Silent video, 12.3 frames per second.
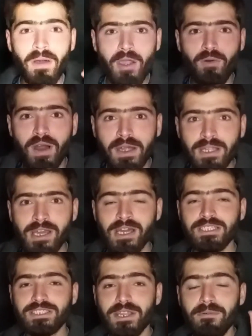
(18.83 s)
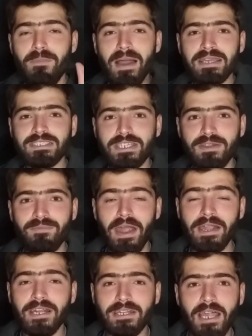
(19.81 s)
one, step by step at
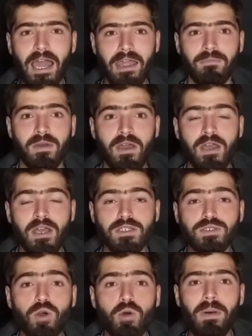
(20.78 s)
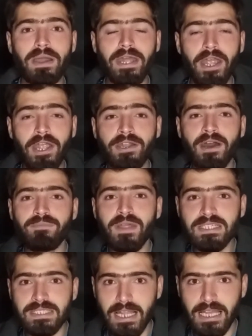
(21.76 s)
a time. So by the end of
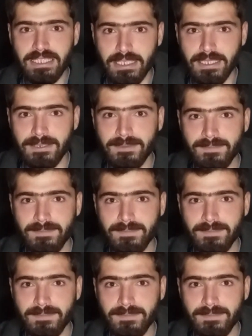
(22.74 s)
this lesson,